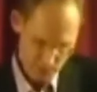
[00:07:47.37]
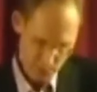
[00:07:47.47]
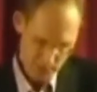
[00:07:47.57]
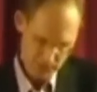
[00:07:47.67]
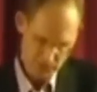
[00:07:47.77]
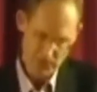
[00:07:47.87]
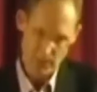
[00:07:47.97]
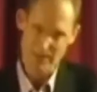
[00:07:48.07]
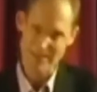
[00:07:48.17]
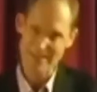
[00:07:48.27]
points to
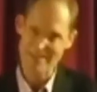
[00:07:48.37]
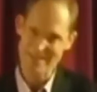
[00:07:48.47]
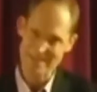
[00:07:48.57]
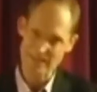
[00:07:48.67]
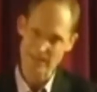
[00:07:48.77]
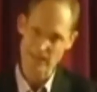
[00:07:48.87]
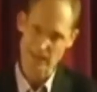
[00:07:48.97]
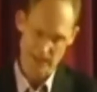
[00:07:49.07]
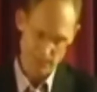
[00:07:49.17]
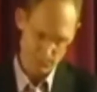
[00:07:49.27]
something as
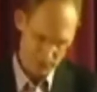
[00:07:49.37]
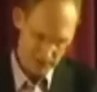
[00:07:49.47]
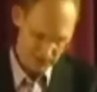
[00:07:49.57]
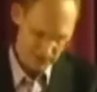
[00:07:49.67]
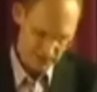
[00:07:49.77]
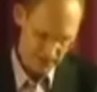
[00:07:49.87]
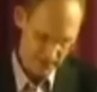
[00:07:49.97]
consistently present